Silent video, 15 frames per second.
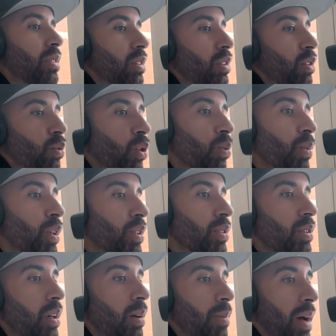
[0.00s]
the
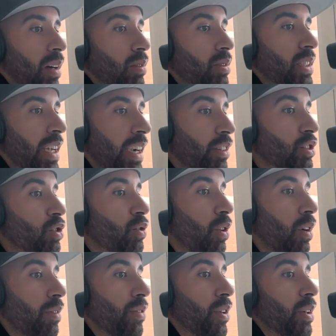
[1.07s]
rumors about Terrence
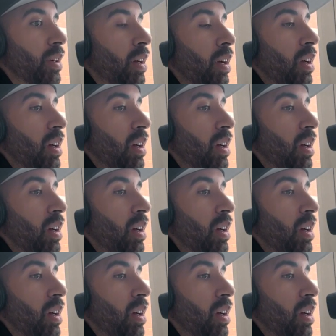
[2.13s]
Crawford,